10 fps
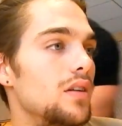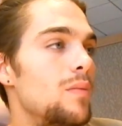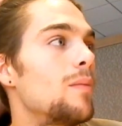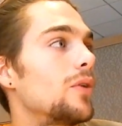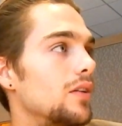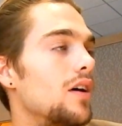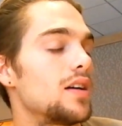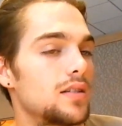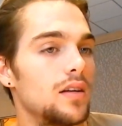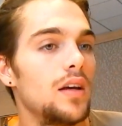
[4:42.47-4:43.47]
and the memory
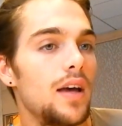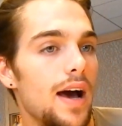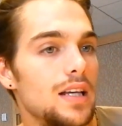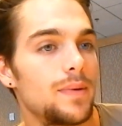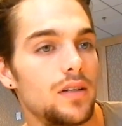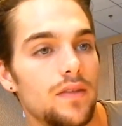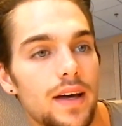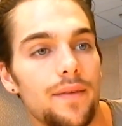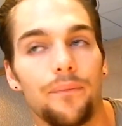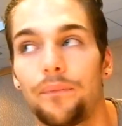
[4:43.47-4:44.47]
loss aspect of that.